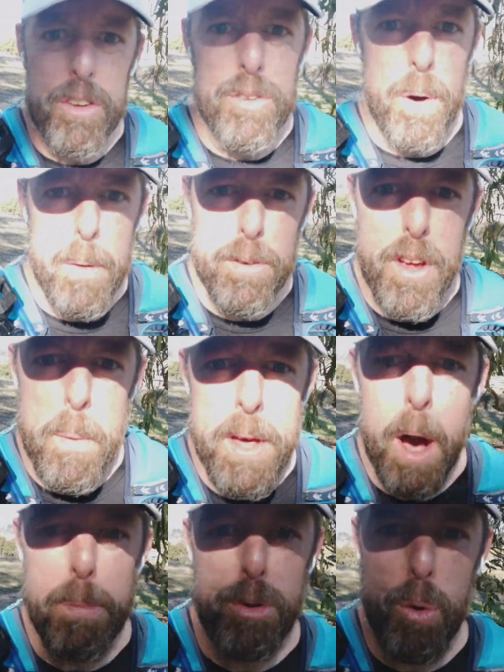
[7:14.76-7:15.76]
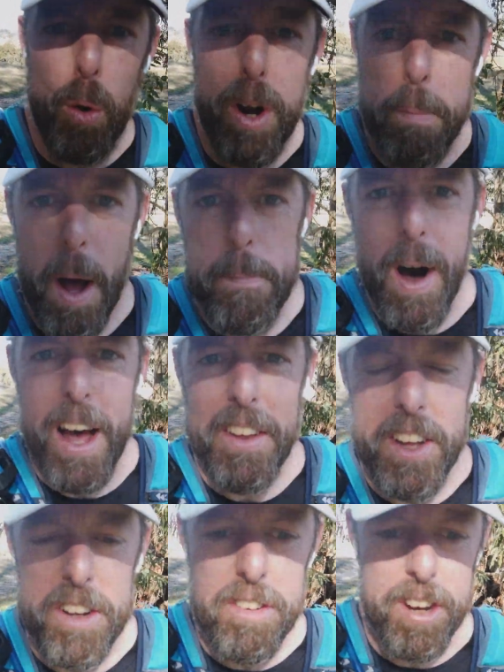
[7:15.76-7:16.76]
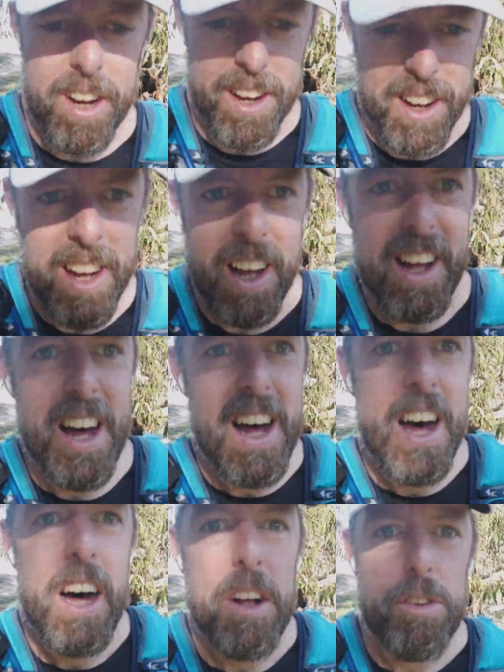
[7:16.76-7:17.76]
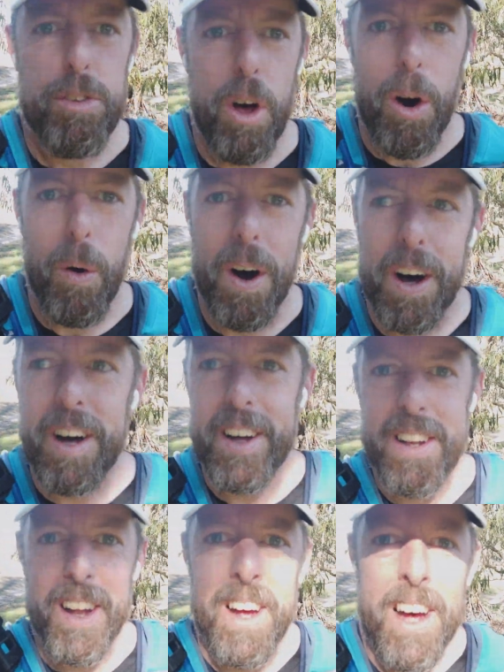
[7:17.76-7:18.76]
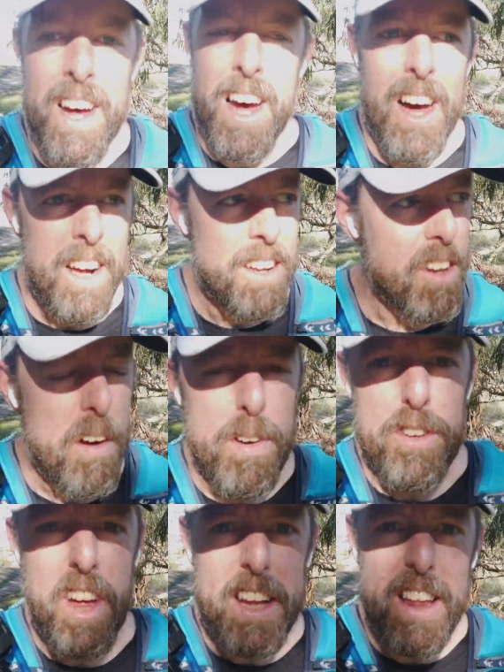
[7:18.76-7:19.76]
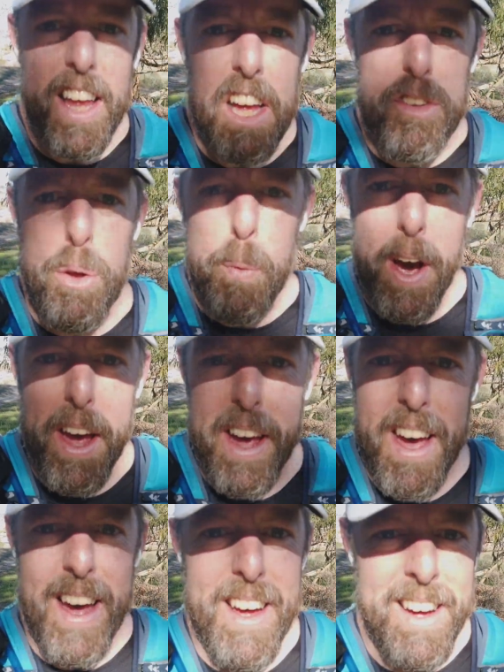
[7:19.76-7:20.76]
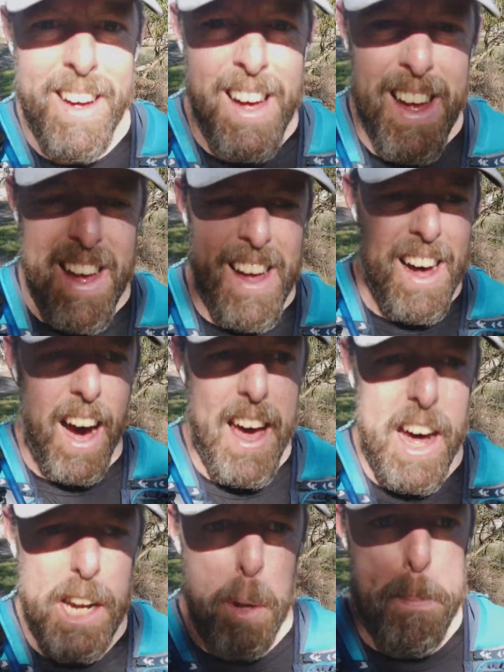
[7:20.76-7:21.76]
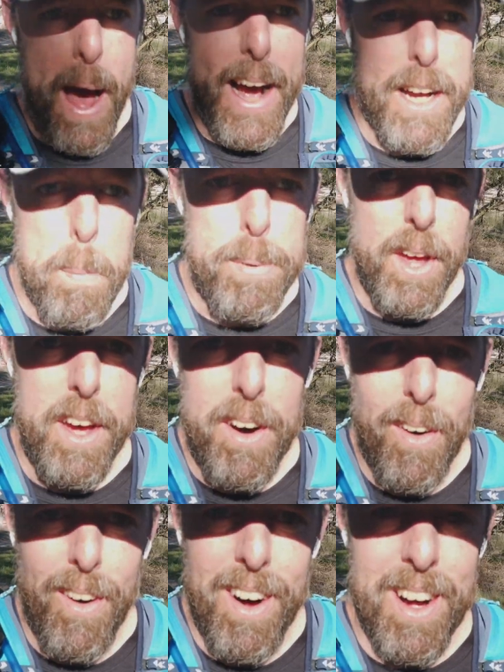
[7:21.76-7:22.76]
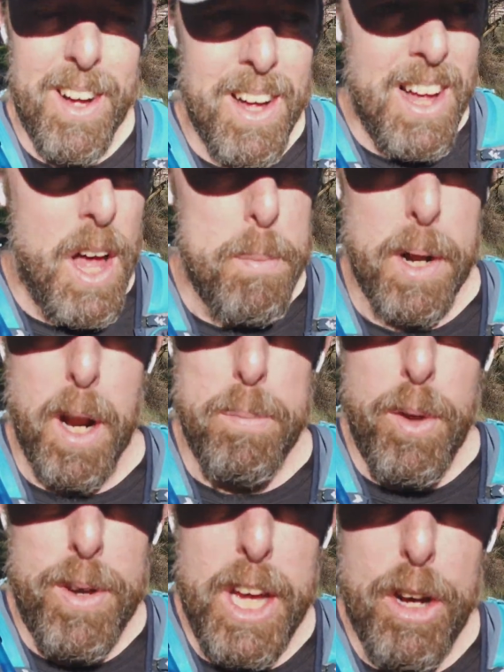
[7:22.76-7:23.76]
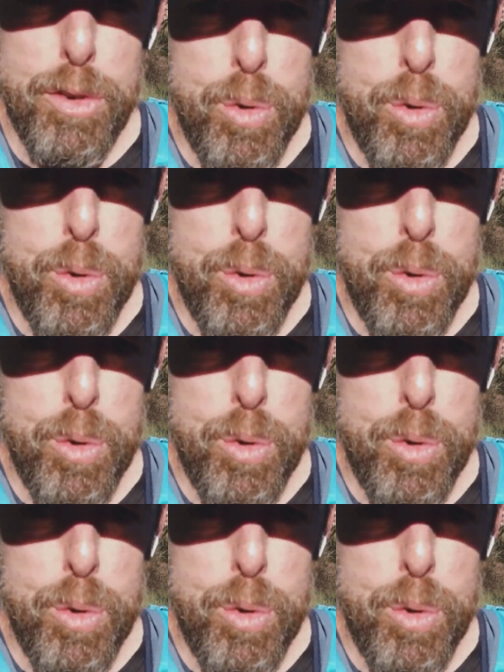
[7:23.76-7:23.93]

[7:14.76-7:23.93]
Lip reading: So I was coming up short on my mileage, so never take the easy way. I headed back up the hill, but I'm doing a